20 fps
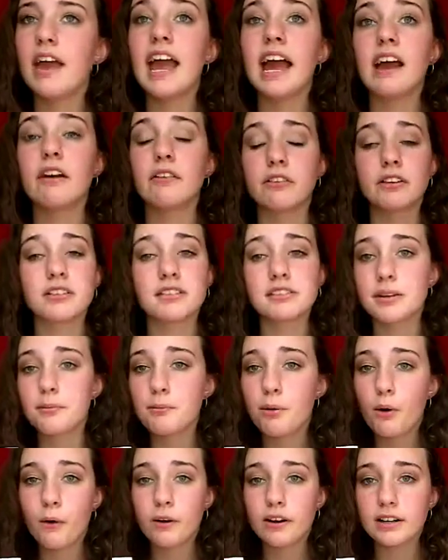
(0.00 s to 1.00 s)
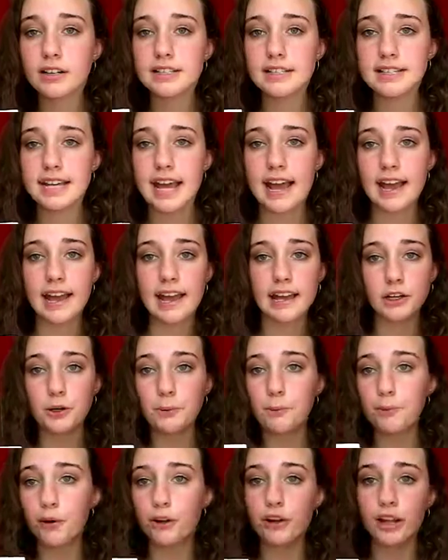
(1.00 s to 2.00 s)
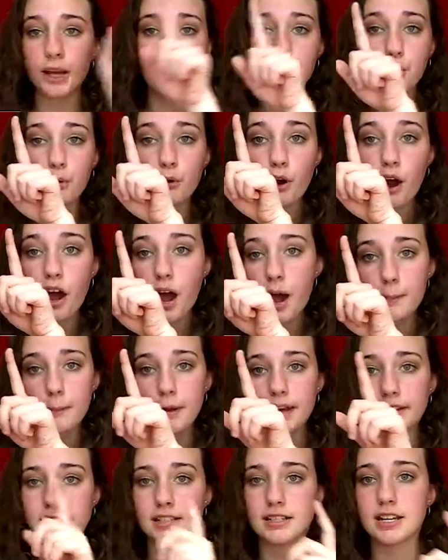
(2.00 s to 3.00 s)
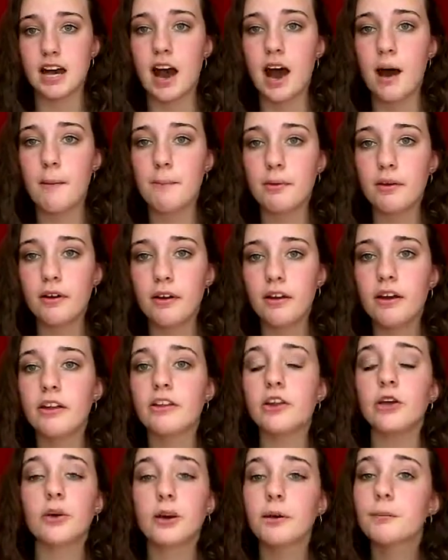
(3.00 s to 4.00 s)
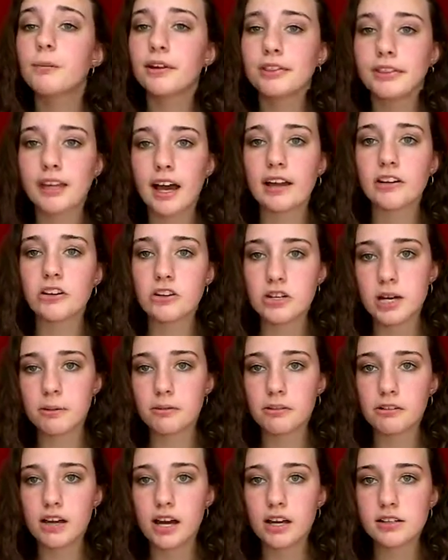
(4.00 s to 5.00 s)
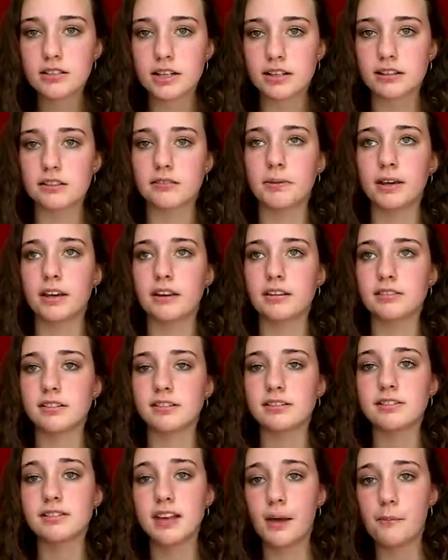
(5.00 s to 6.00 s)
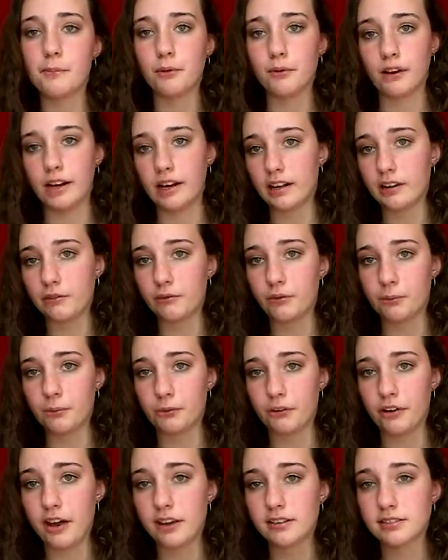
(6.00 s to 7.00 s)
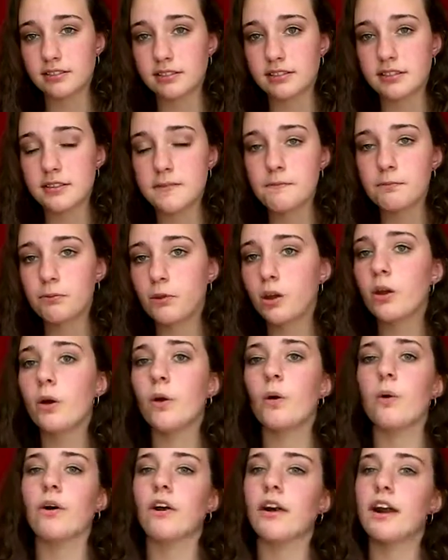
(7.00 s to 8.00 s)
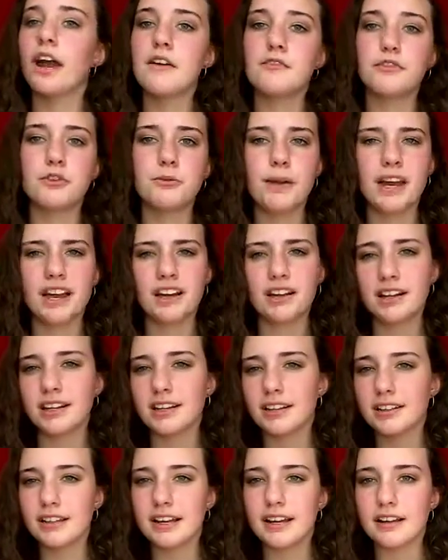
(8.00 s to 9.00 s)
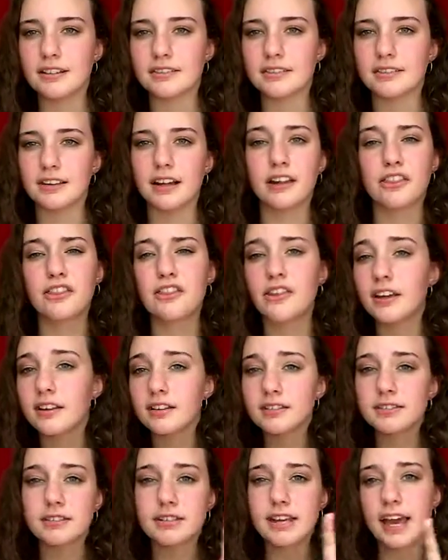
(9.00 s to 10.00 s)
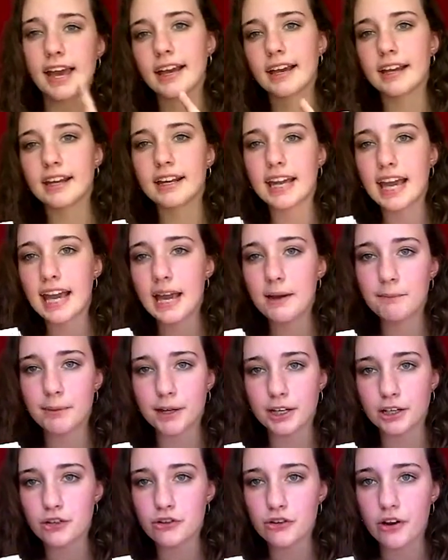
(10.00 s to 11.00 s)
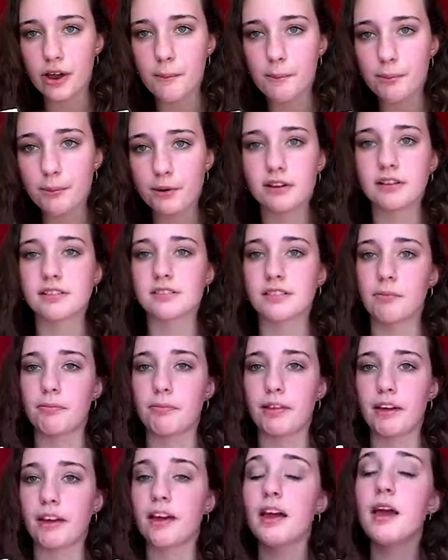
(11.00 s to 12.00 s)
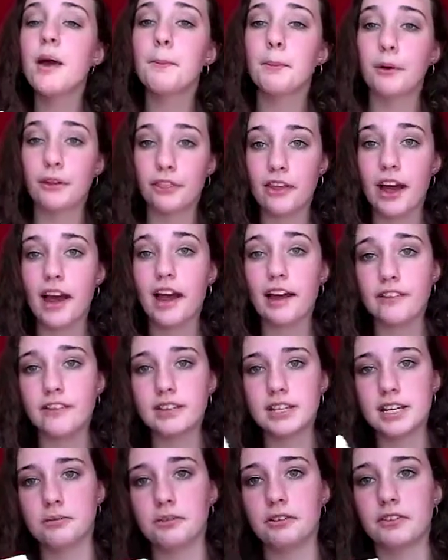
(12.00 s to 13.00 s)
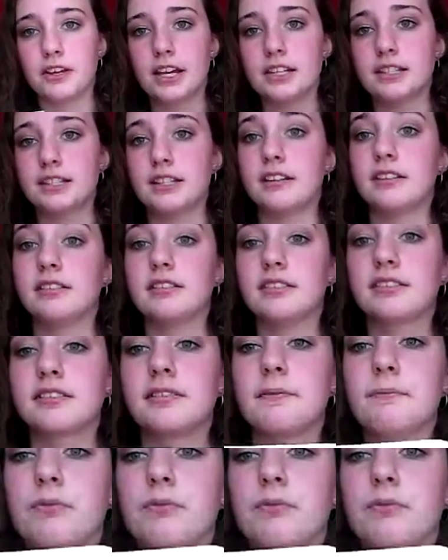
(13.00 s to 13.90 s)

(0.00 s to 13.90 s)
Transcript: if there's an important day and you put like prom at the top, you can put that in your table of contents because it's separated from the rest. Or if you make like a list, like things to take on a camping trip or something, put that in the table of contents.